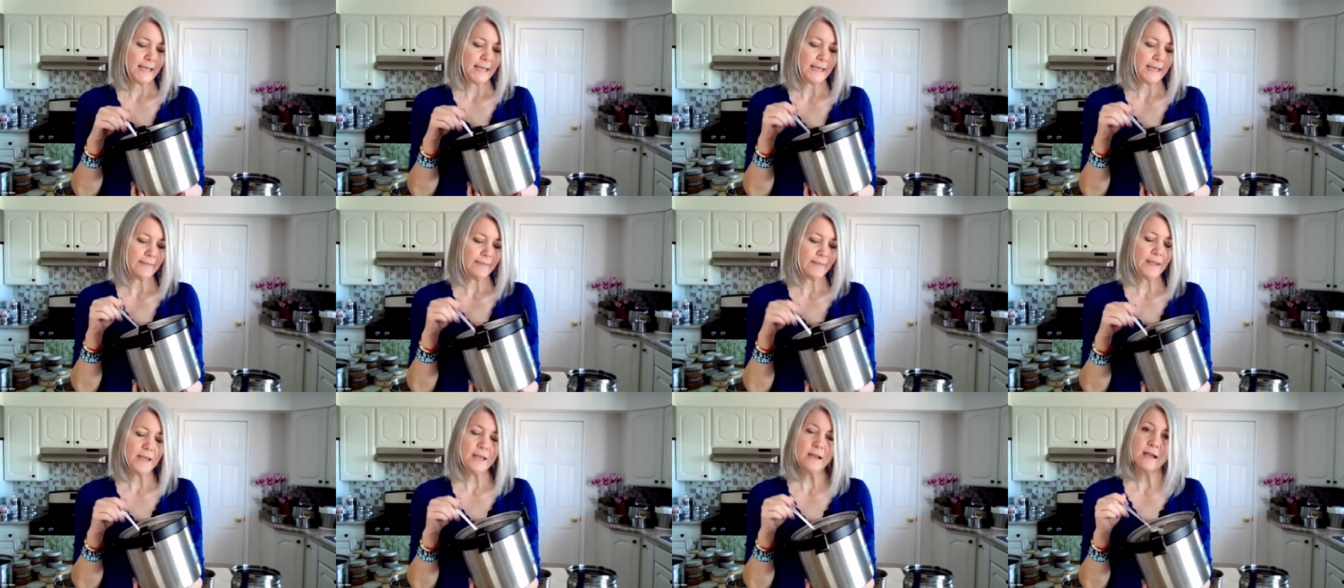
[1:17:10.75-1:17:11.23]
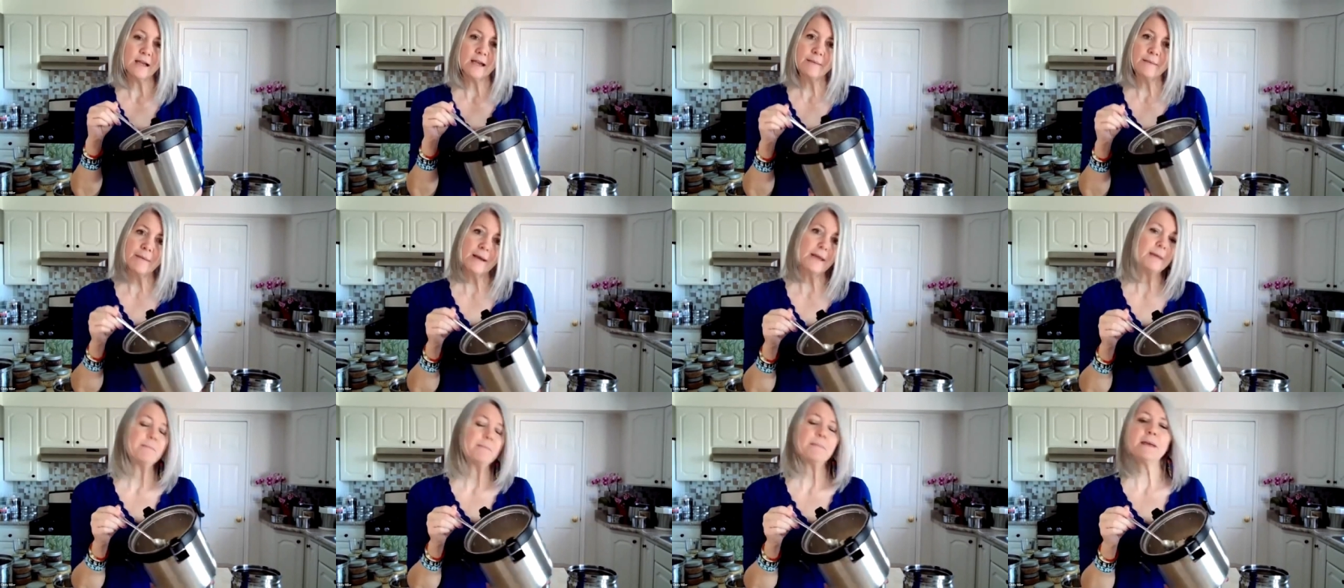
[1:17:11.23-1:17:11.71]
And then I
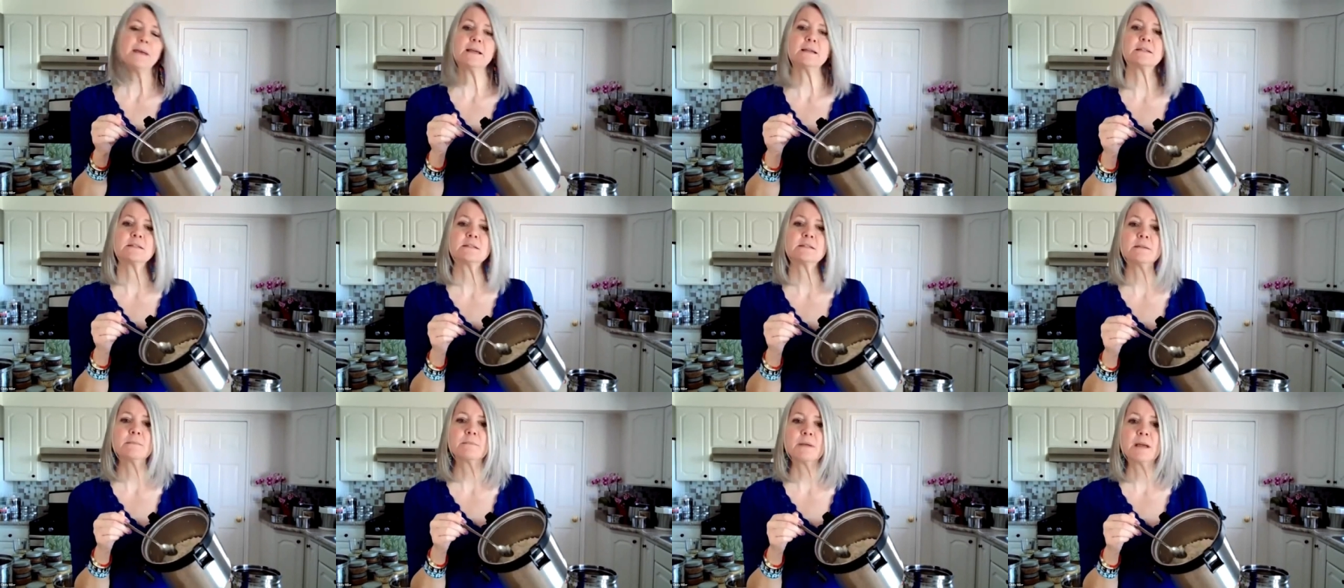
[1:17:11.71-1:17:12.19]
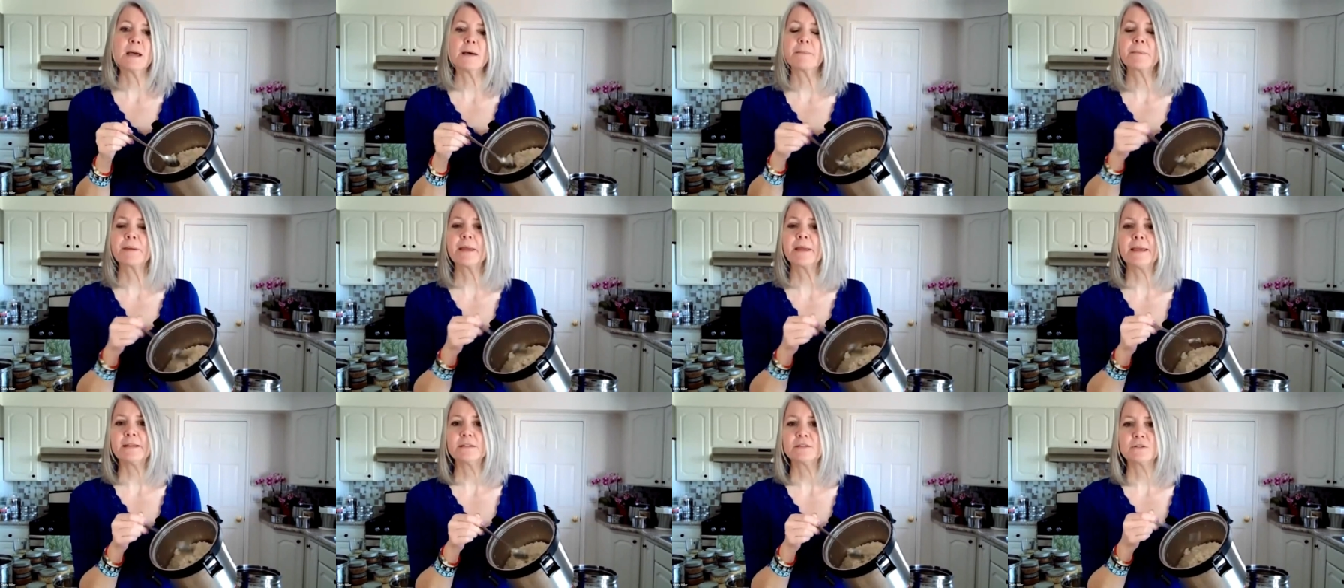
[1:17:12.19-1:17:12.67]
might make some
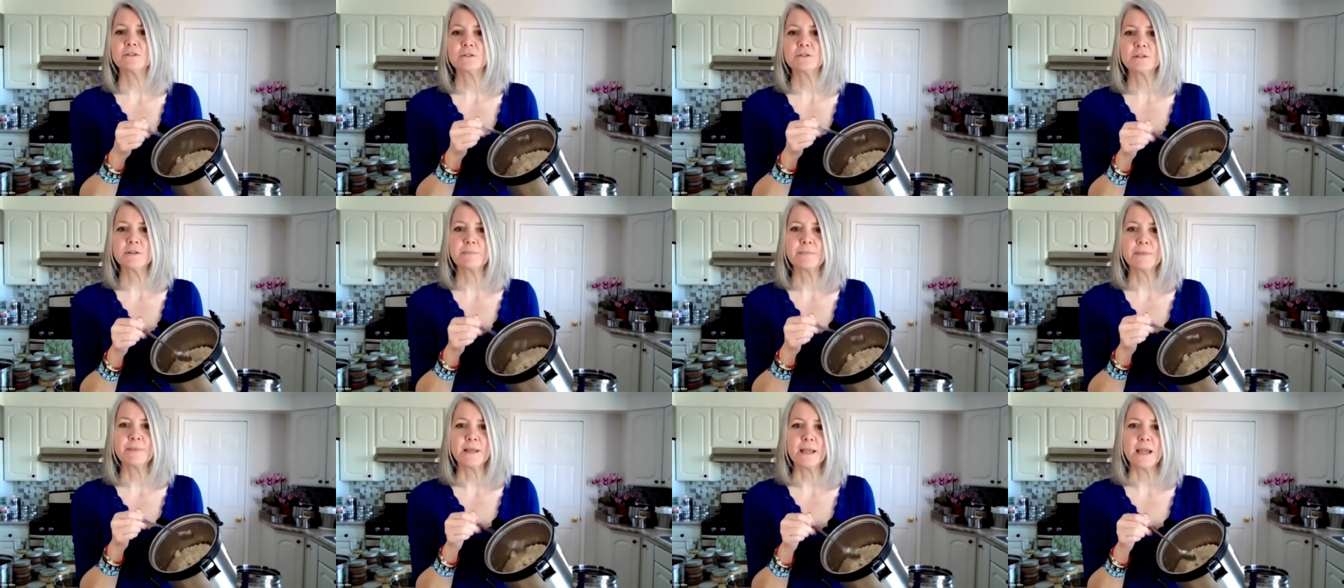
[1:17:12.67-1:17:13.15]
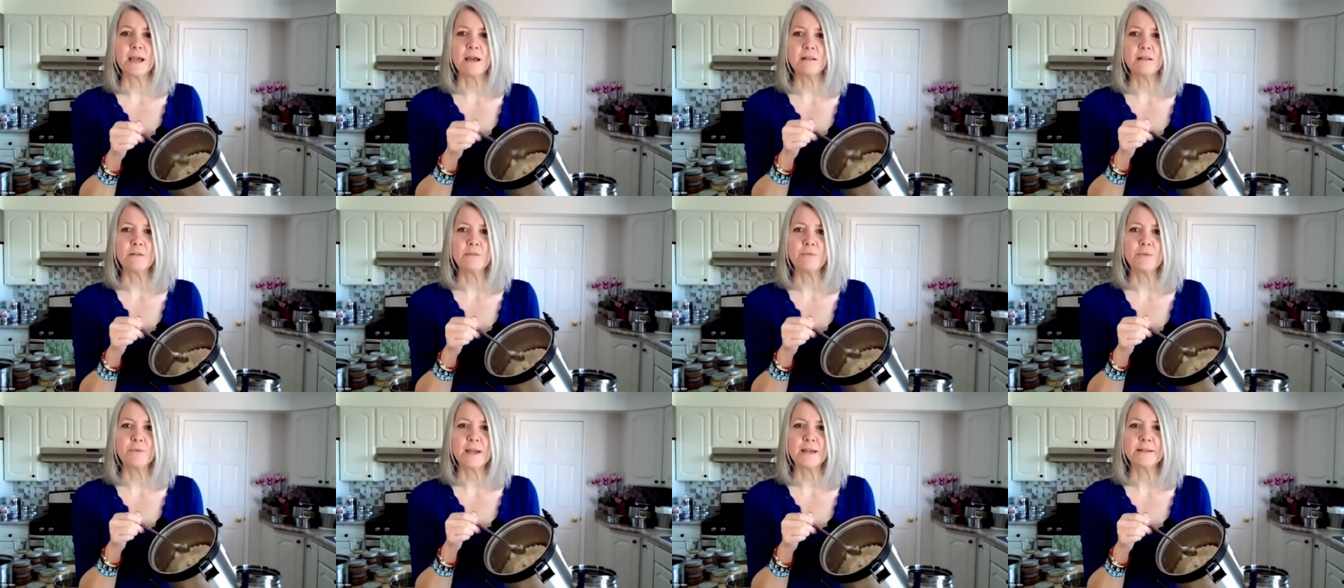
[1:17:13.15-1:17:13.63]
cupcakes or something out
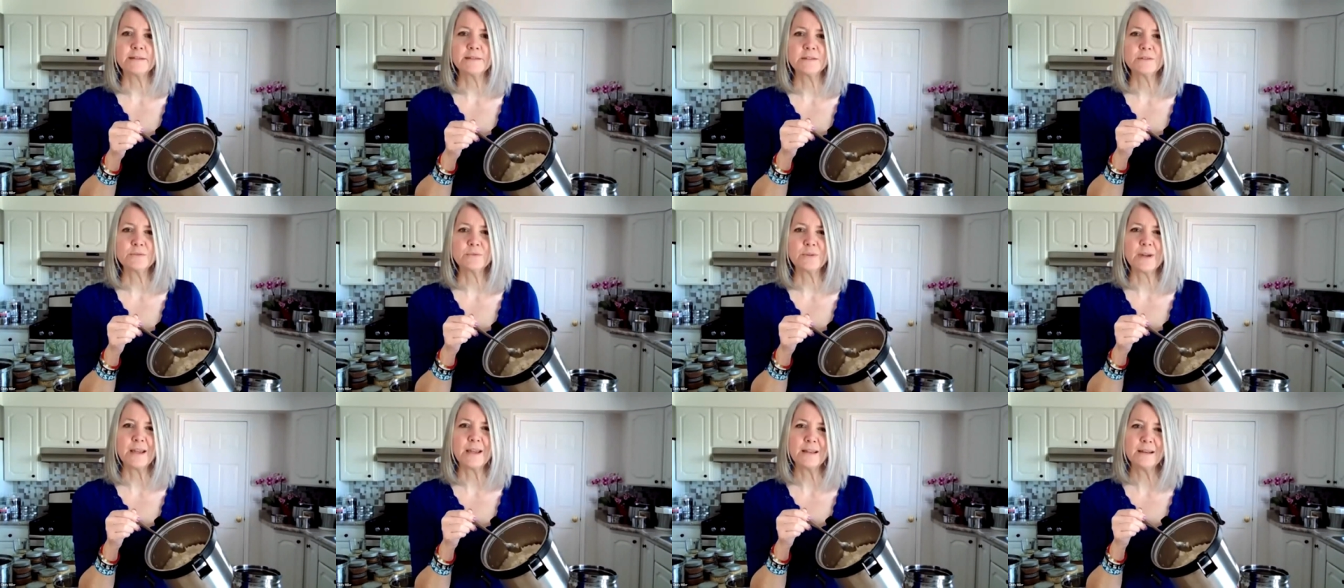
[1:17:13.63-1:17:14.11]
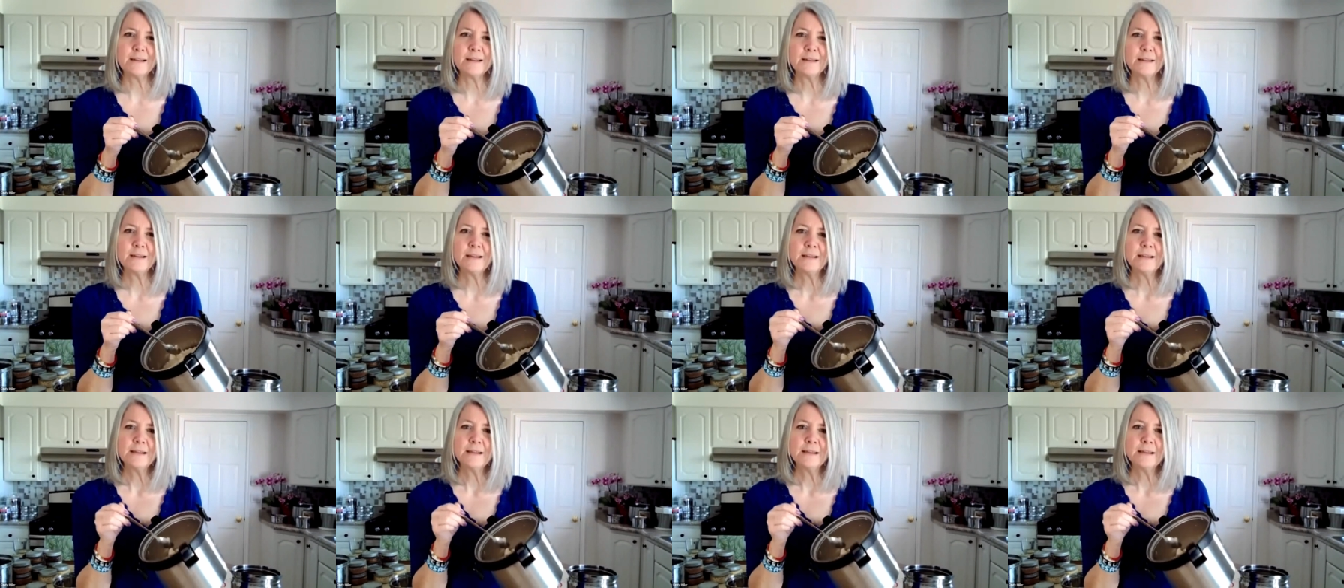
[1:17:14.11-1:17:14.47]
of the rest, right?